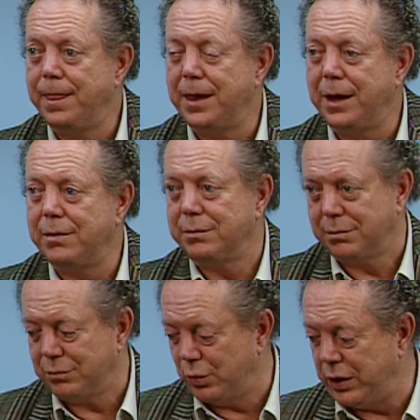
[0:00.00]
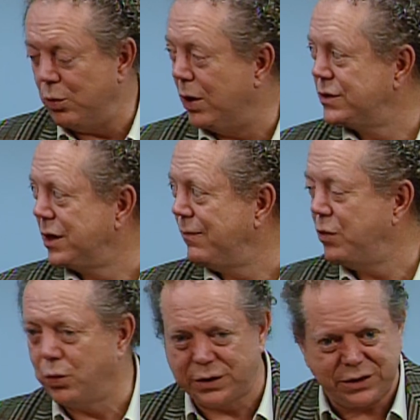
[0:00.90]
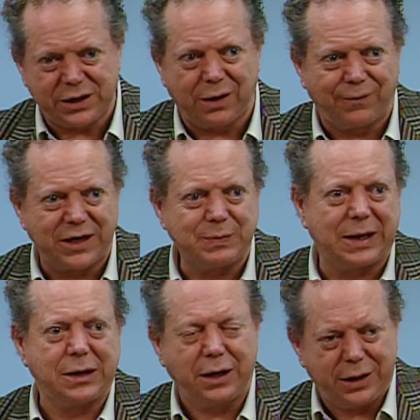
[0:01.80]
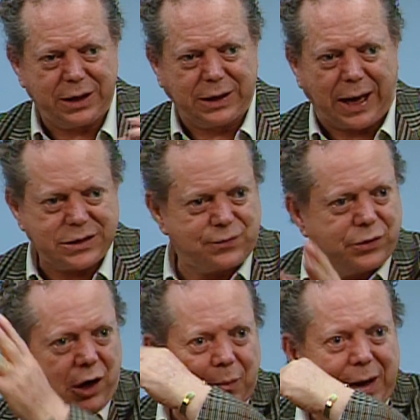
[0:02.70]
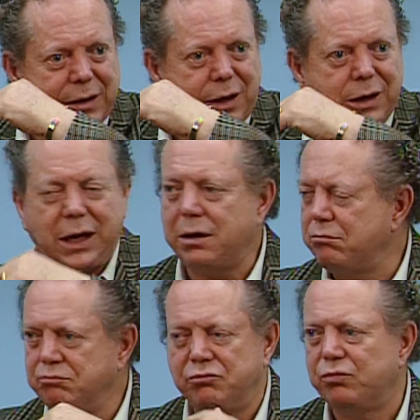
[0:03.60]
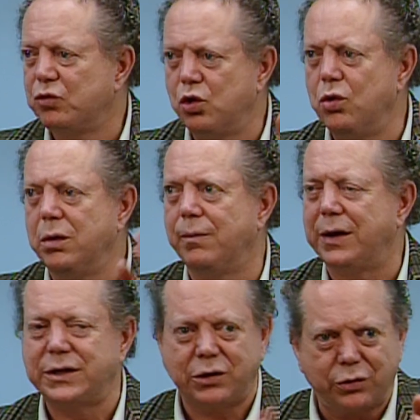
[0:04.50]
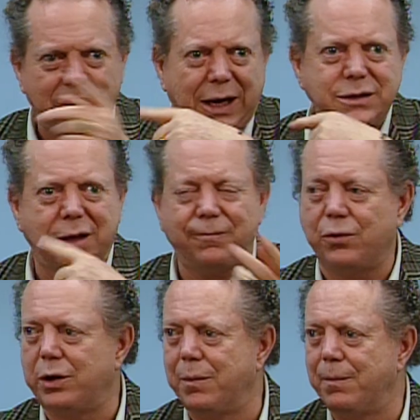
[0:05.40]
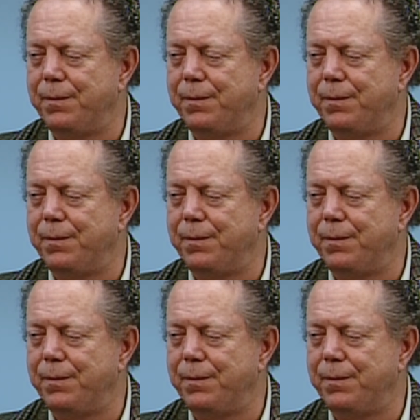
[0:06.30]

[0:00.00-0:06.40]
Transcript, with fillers: Then when he wants off, he wants the televised back on, he can ask for it all back on again. Cool. I'd say turn the lights on for him.